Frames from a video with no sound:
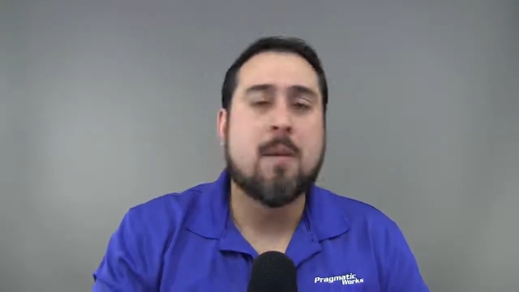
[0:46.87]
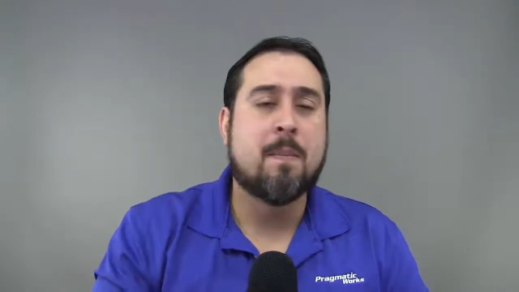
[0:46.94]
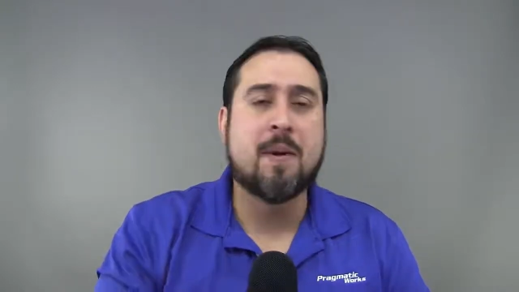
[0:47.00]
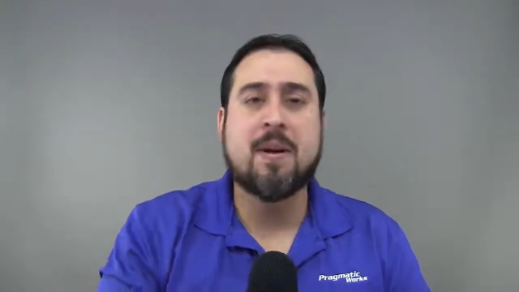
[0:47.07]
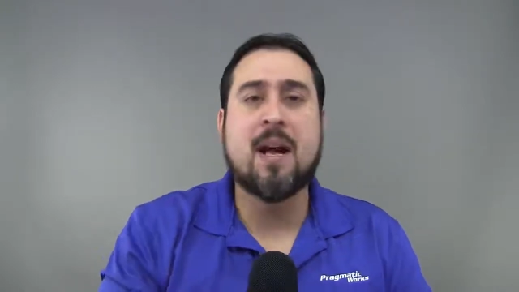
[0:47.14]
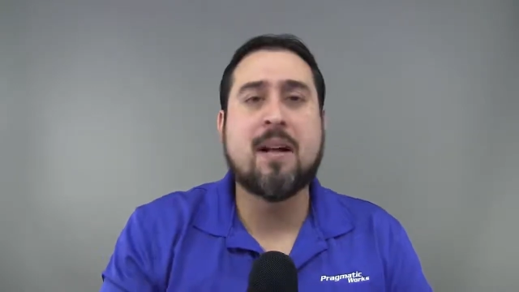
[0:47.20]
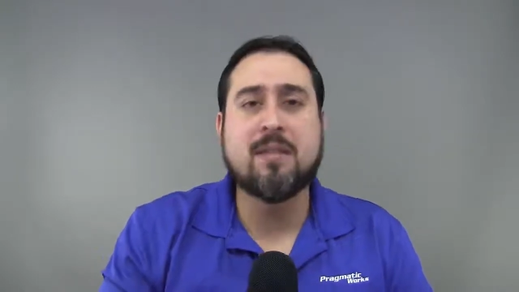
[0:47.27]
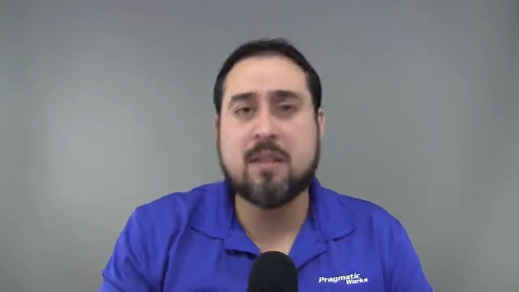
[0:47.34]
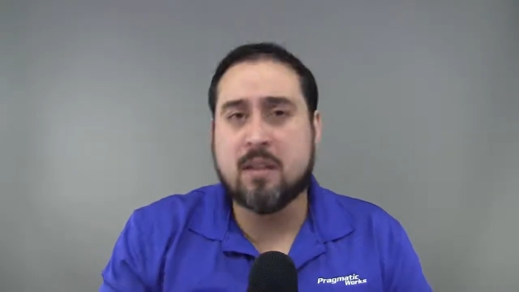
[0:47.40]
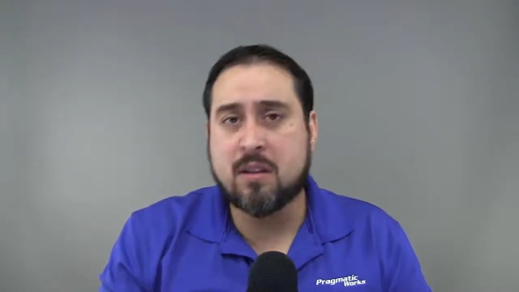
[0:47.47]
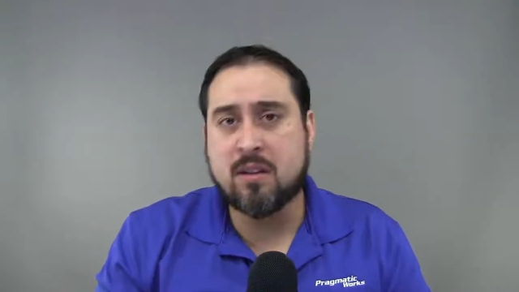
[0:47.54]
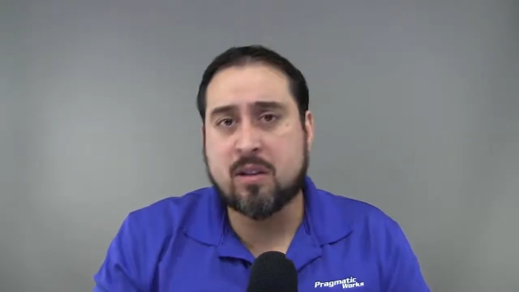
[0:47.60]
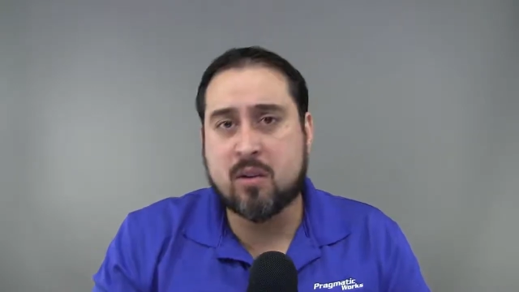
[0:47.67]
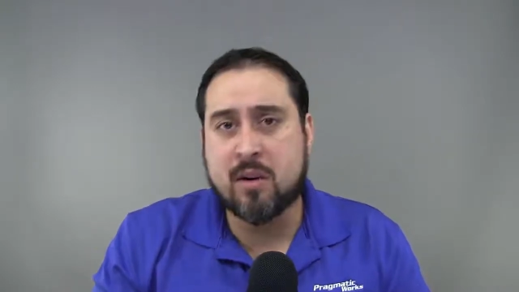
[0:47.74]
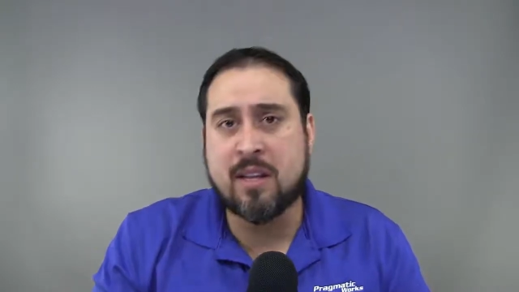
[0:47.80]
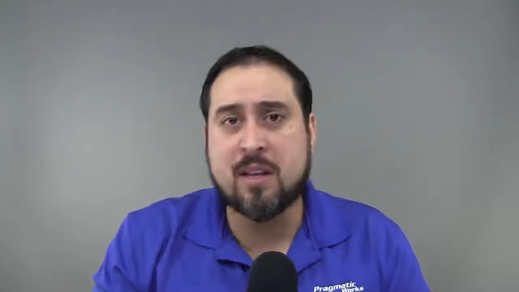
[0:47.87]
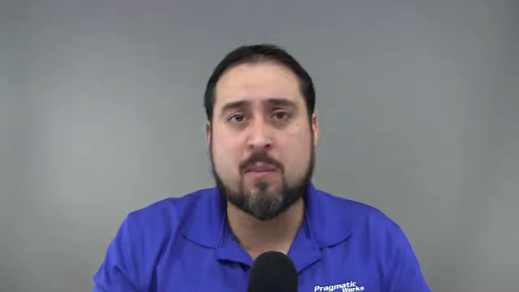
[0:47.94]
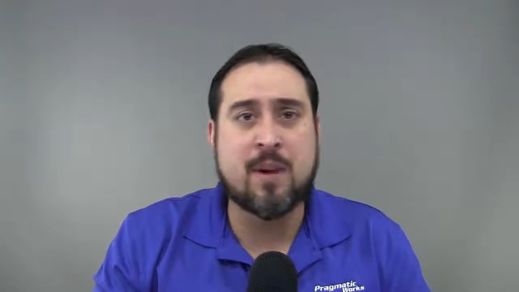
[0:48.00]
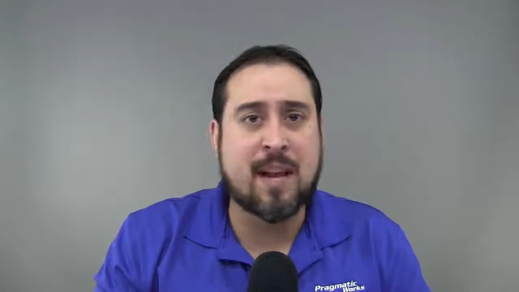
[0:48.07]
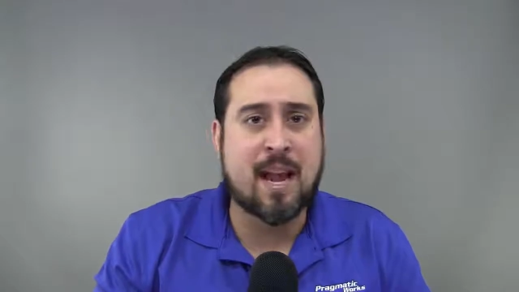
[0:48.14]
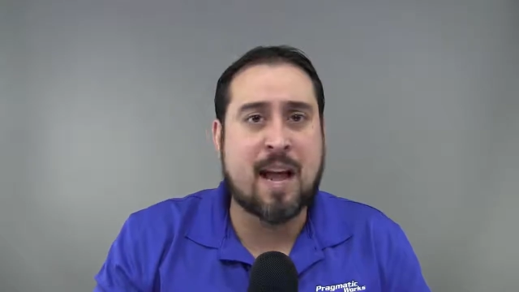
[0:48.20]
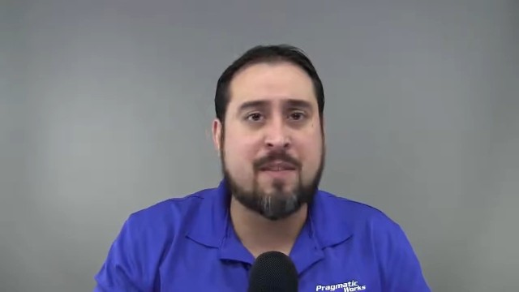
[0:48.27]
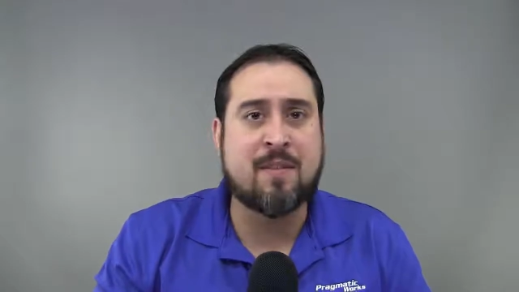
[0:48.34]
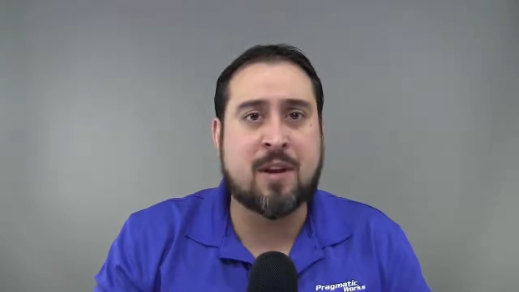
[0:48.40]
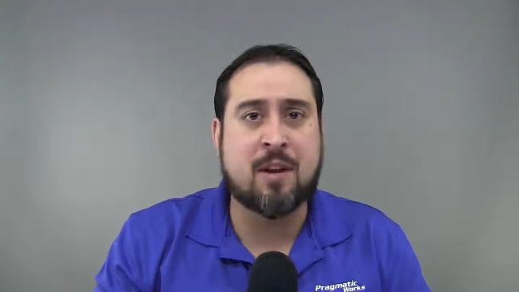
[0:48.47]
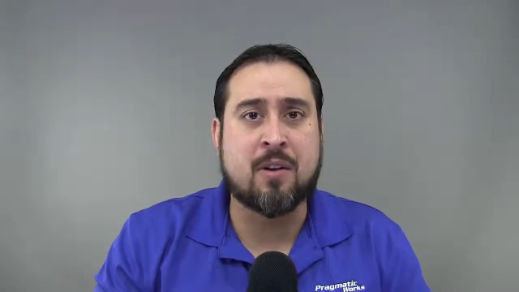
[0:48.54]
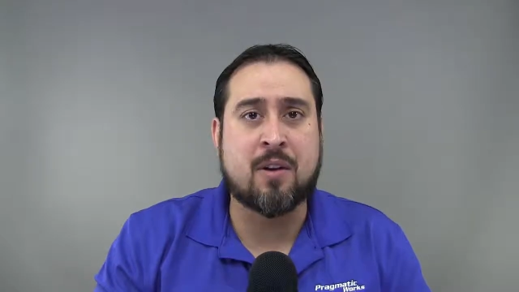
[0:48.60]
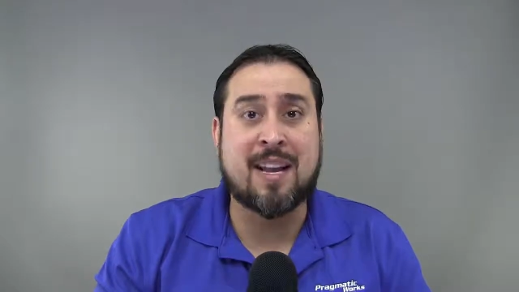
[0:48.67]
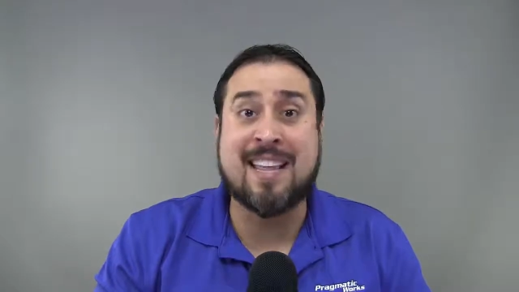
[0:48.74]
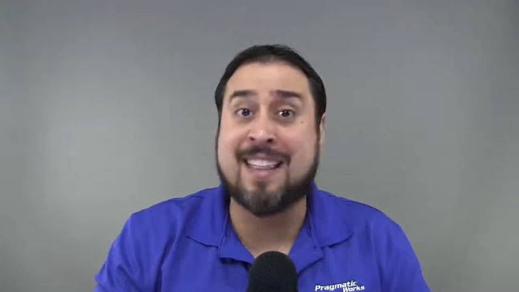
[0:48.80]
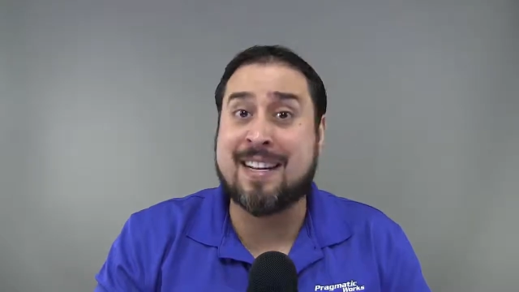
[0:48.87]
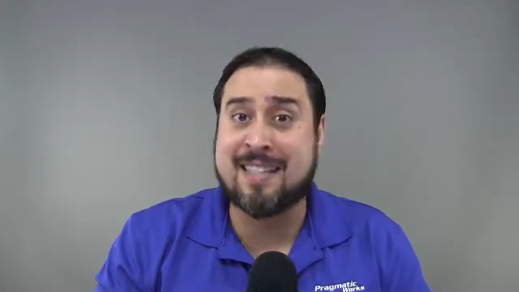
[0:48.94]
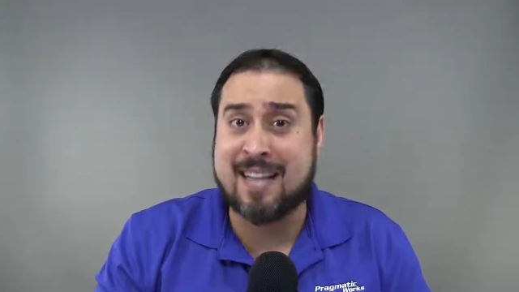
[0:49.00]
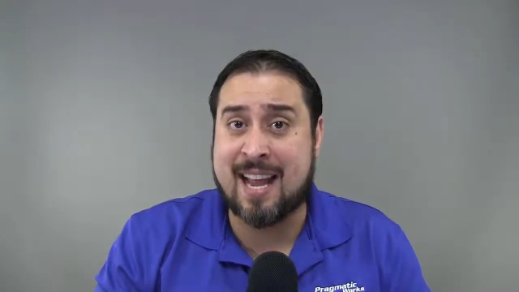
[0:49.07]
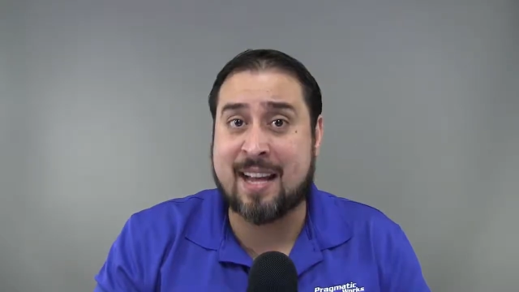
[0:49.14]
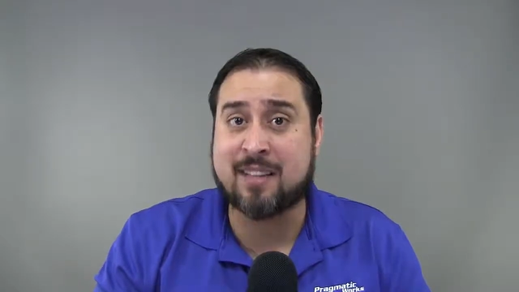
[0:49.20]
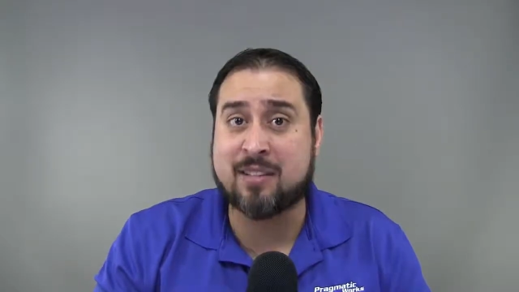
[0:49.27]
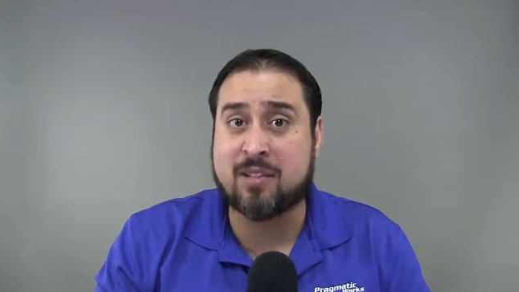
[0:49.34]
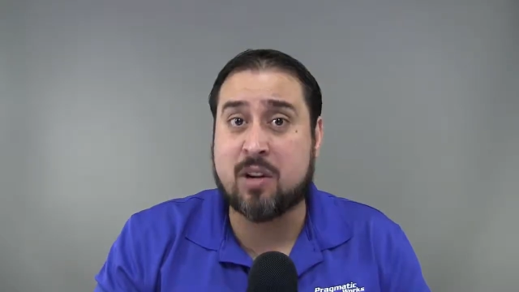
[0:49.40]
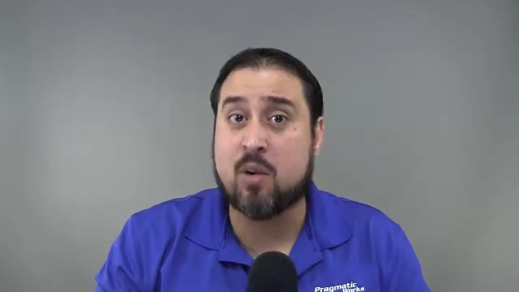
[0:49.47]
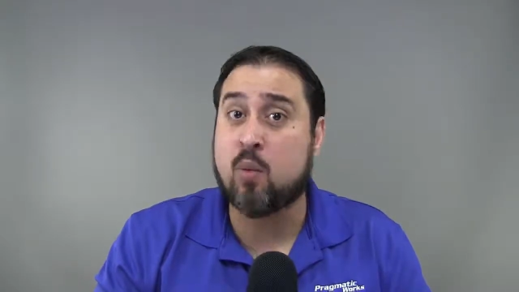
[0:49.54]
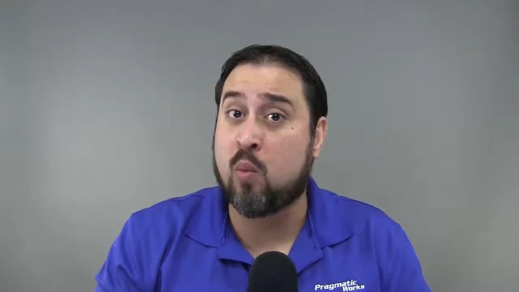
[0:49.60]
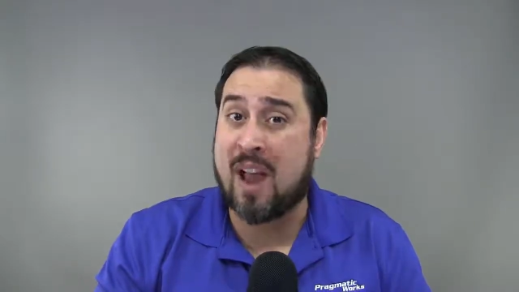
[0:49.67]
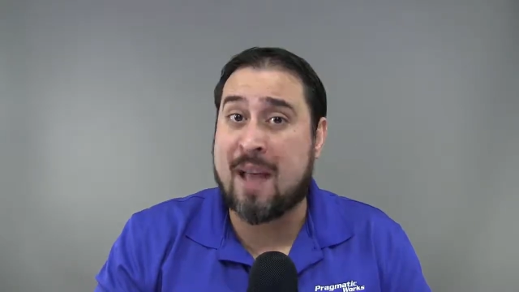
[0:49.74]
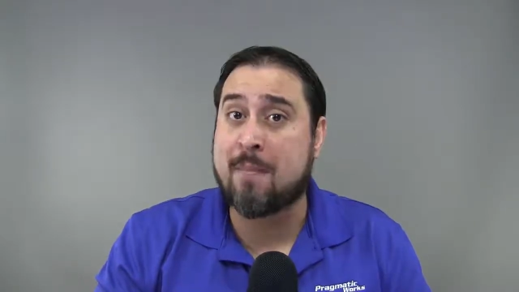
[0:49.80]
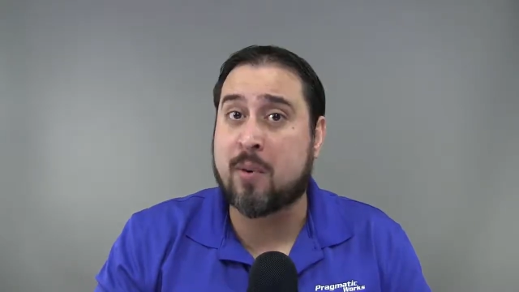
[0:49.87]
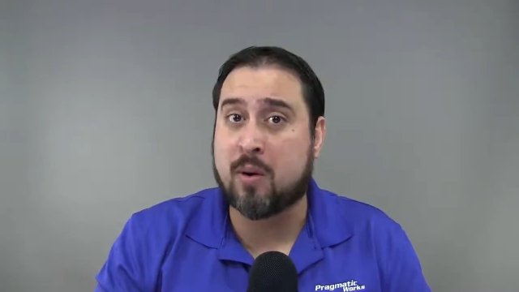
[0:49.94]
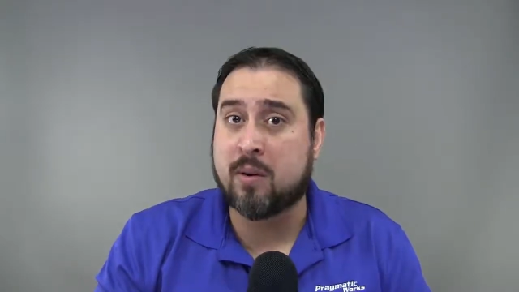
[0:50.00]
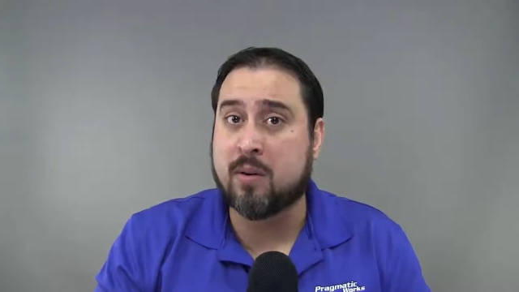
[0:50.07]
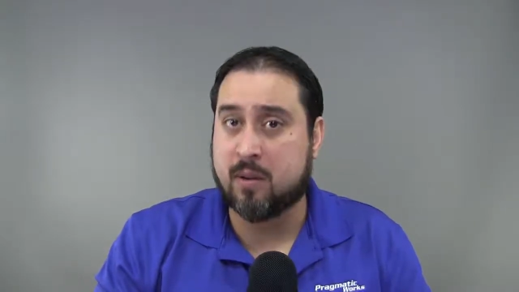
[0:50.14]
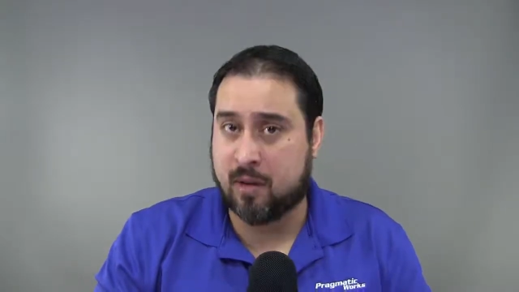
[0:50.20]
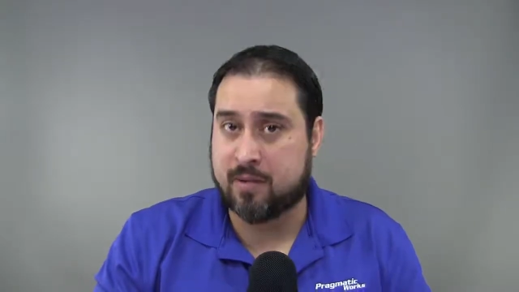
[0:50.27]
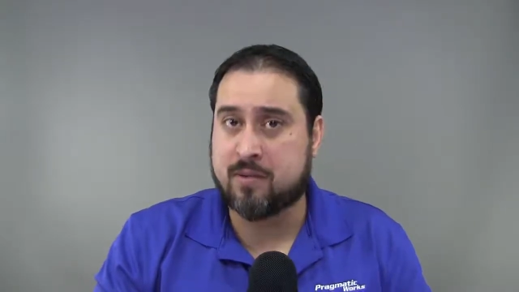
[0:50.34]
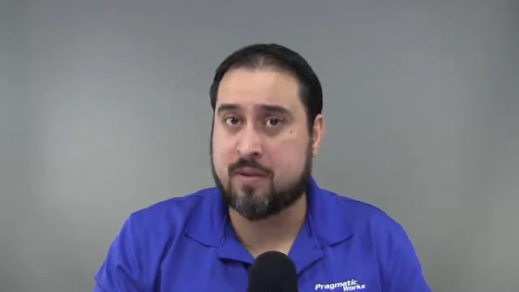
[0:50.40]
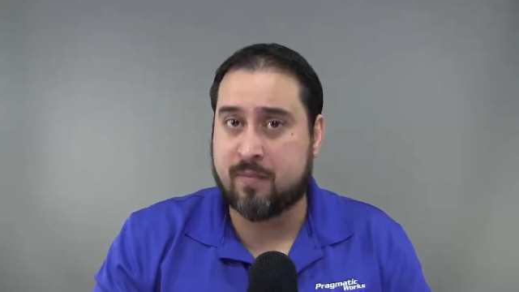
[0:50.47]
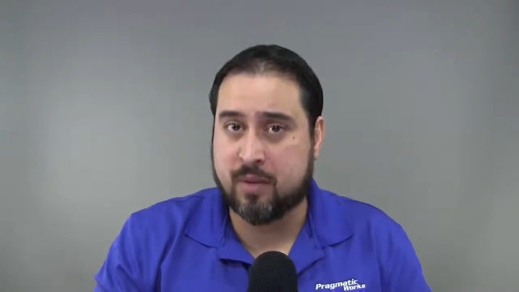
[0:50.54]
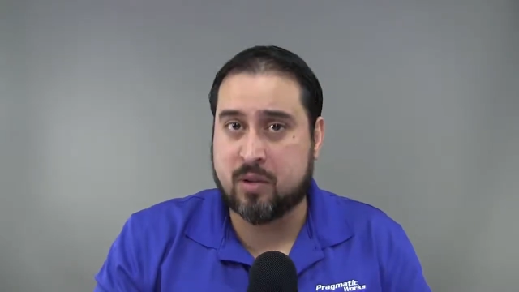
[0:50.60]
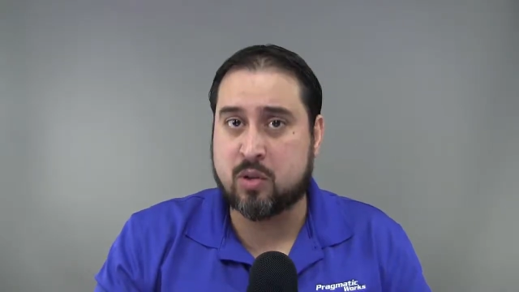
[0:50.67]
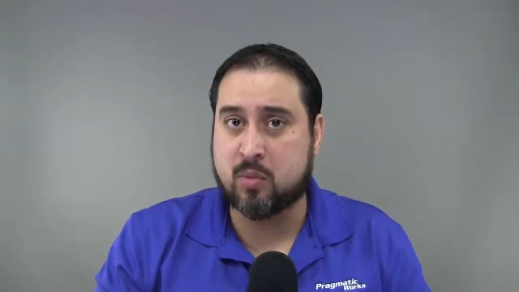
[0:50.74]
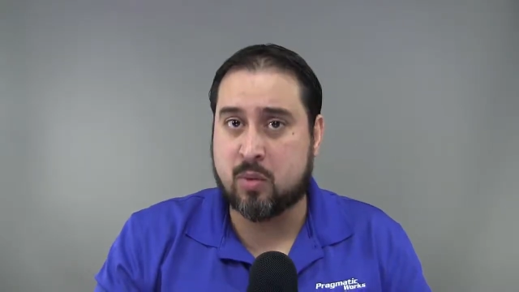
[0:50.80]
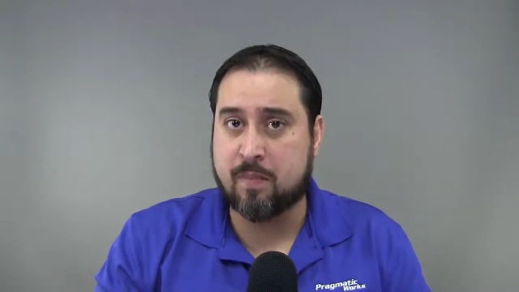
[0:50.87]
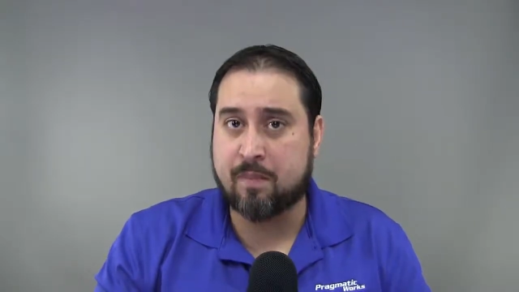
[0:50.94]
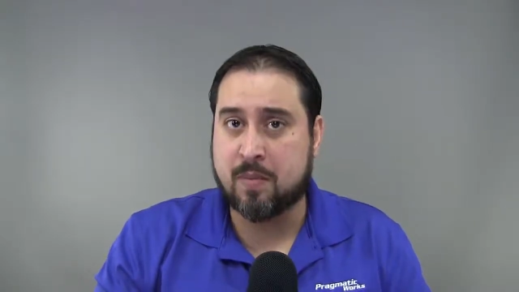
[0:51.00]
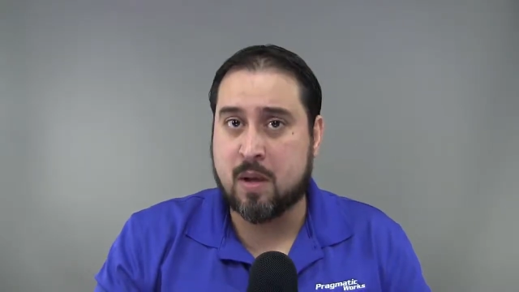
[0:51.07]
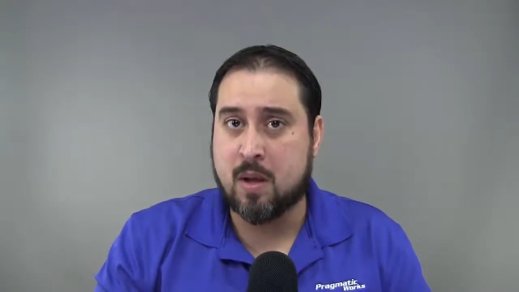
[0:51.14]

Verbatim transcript: but not to the degree that we have here in the text wrapper custom visual.